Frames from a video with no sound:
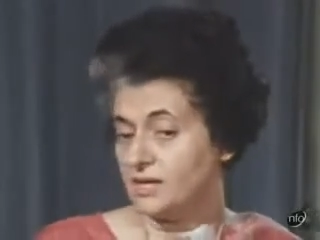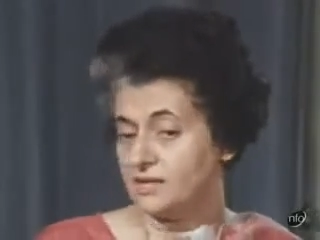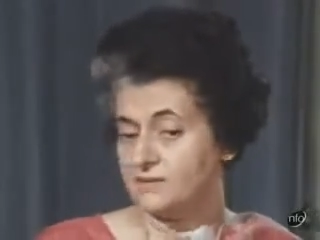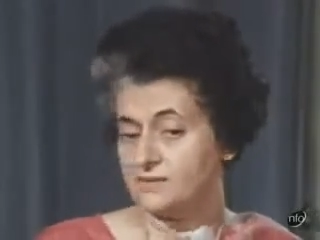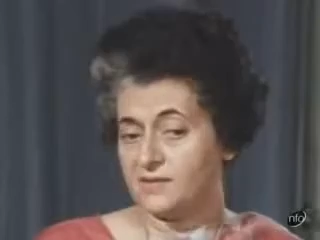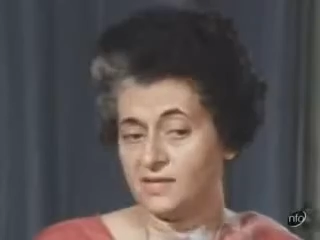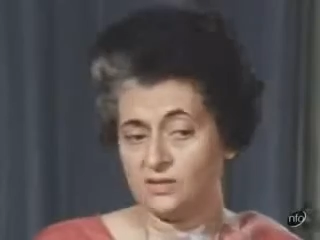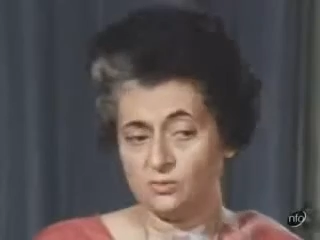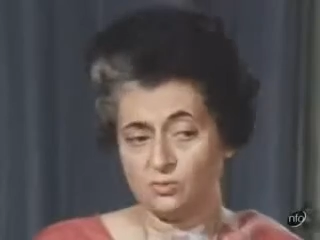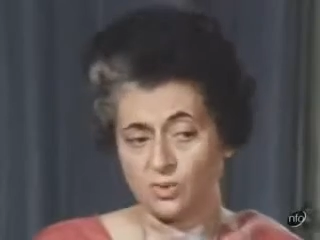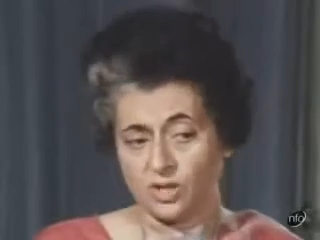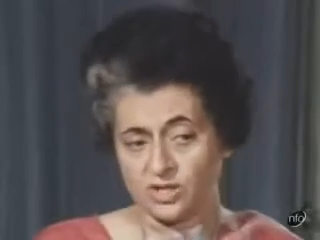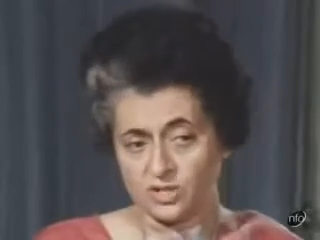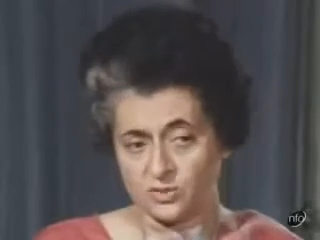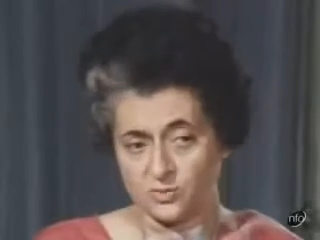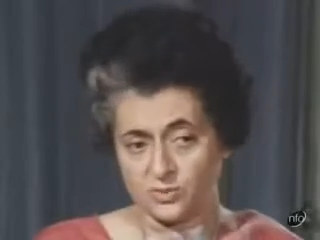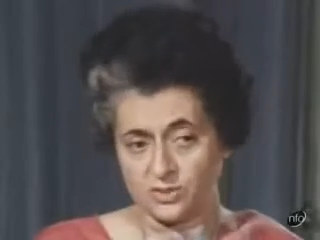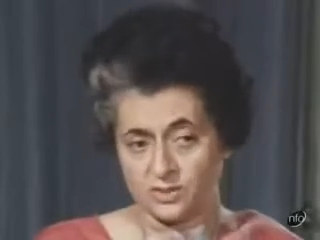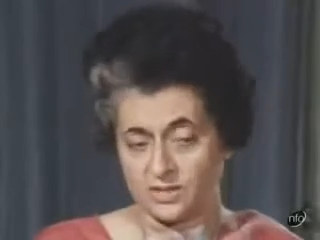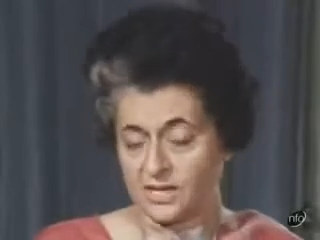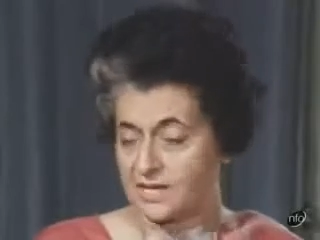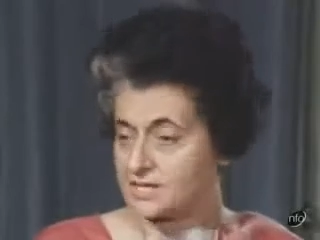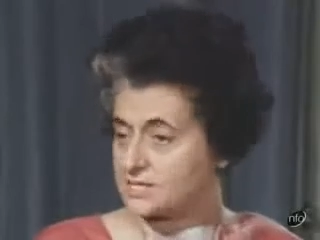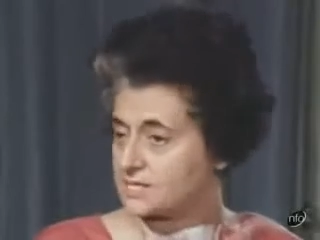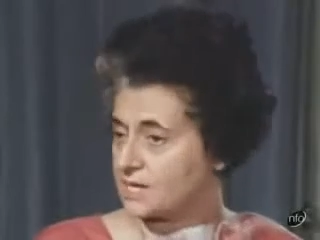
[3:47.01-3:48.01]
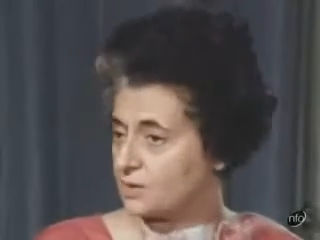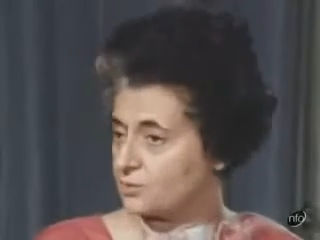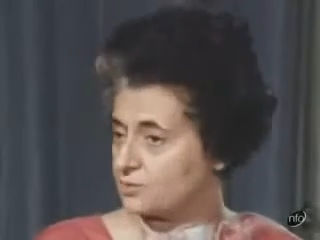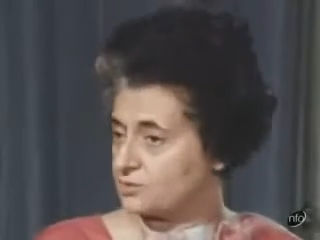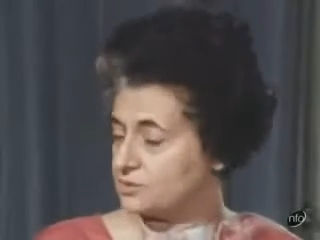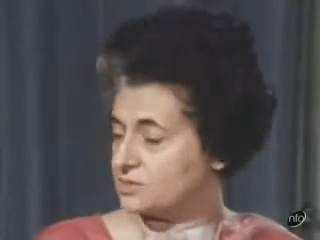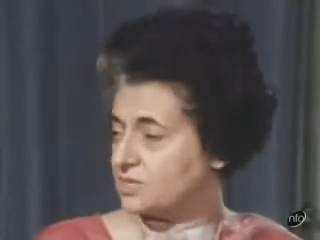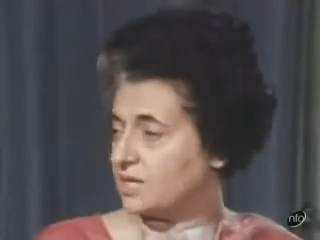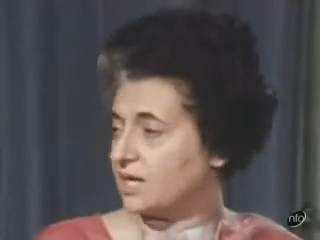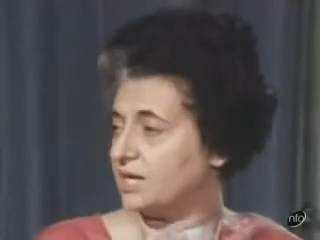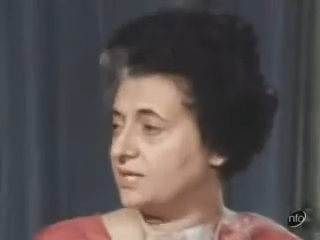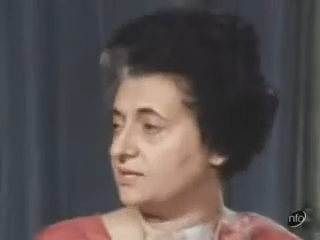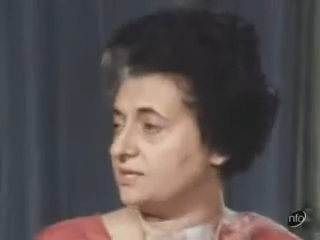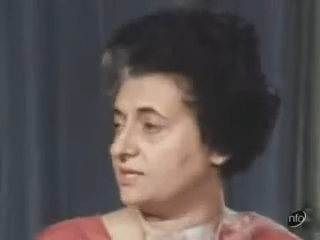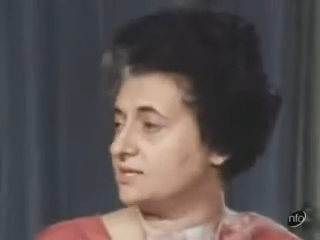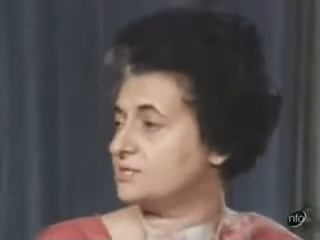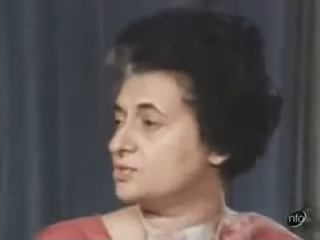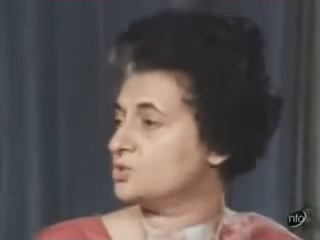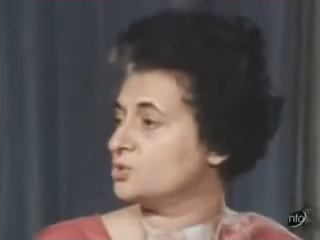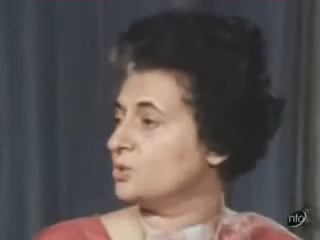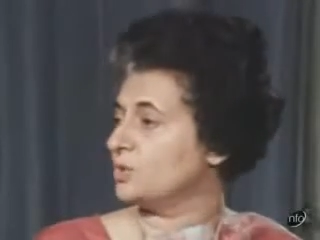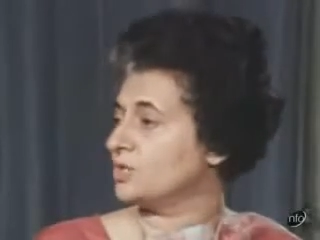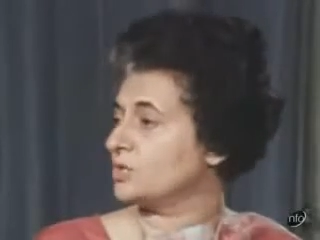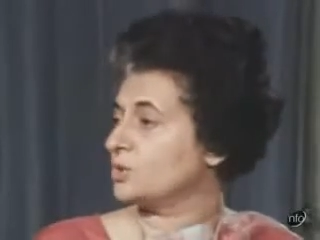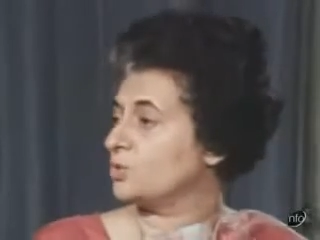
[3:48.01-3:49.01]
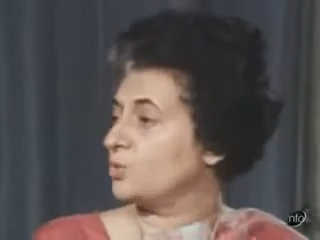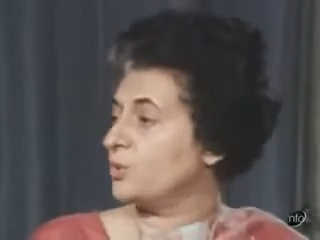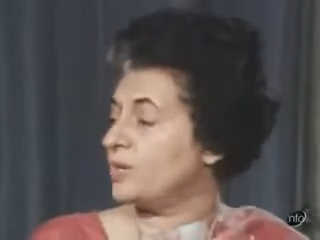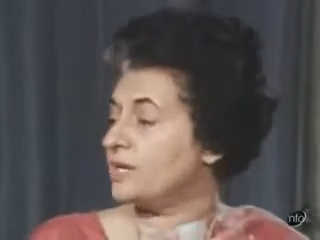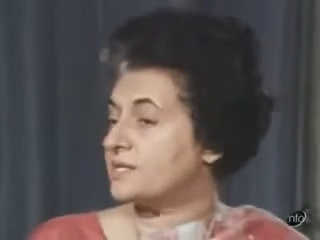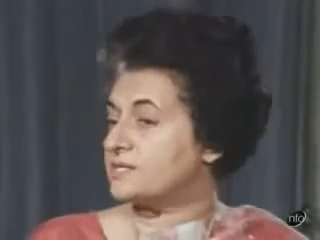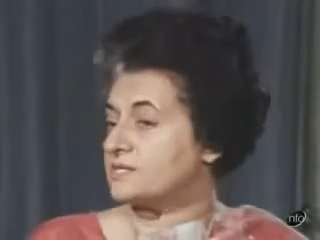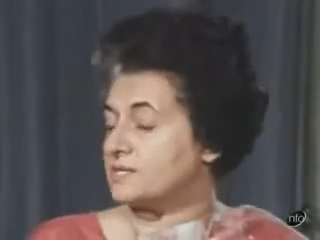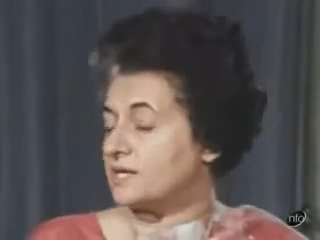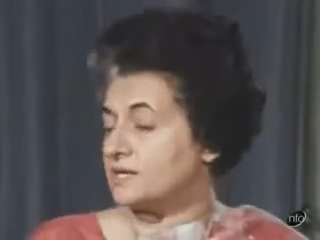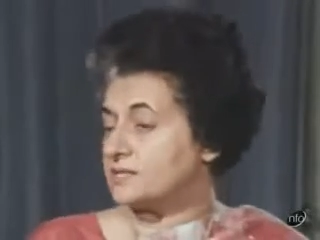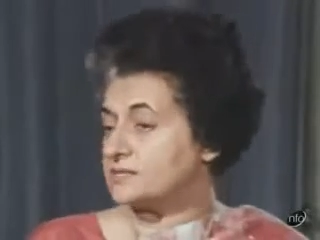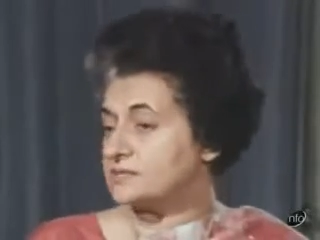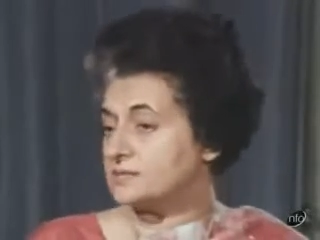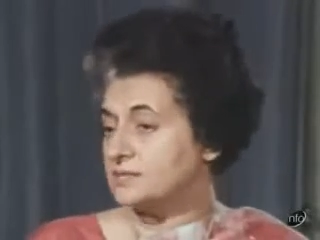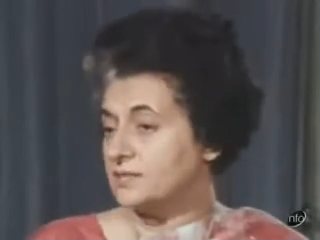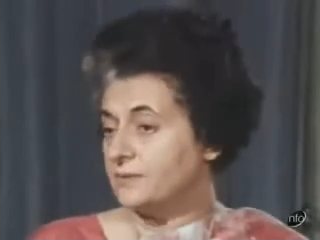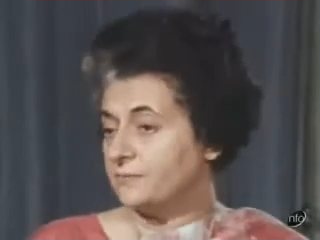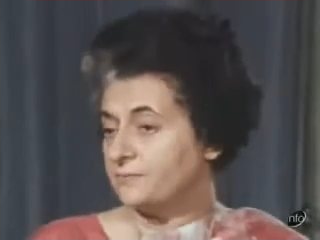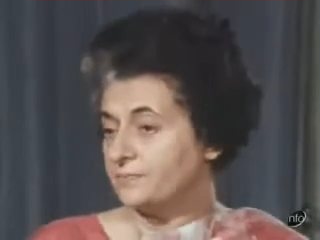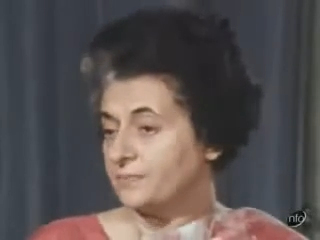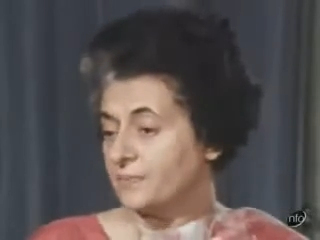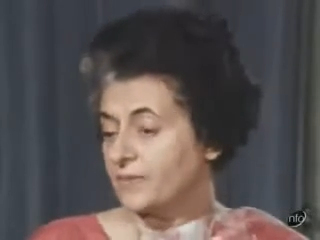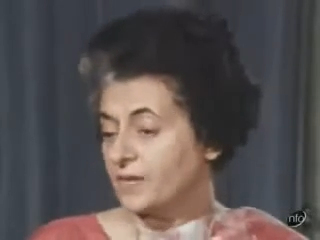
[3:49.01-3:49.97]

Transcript: And then what we get outside is to equate us